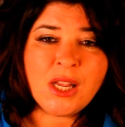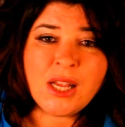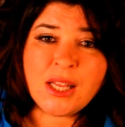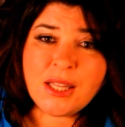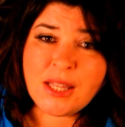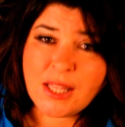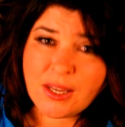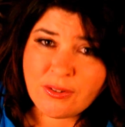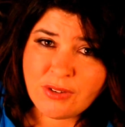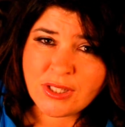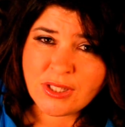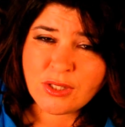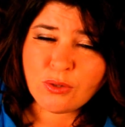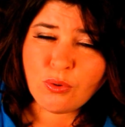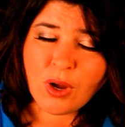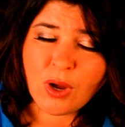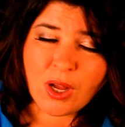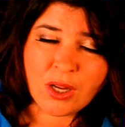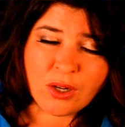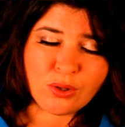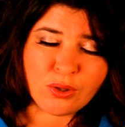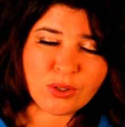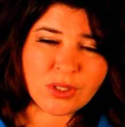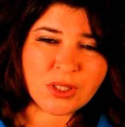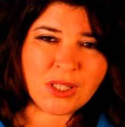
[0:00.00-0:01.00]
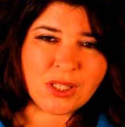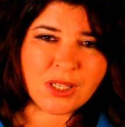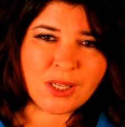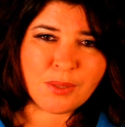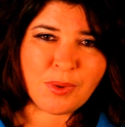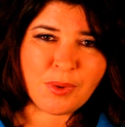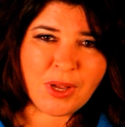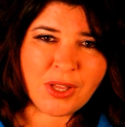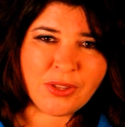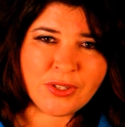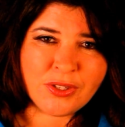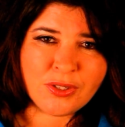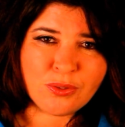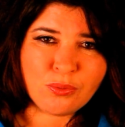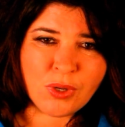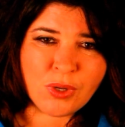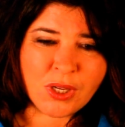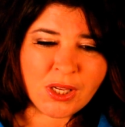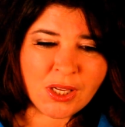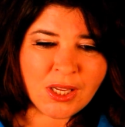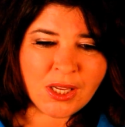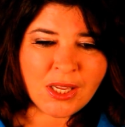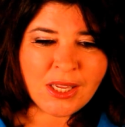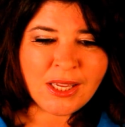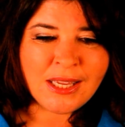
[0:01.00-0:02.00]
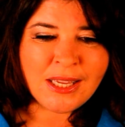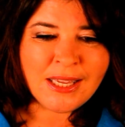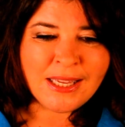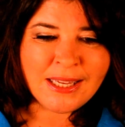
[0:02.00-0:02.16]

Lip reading: And there is quite a lot to think about this week.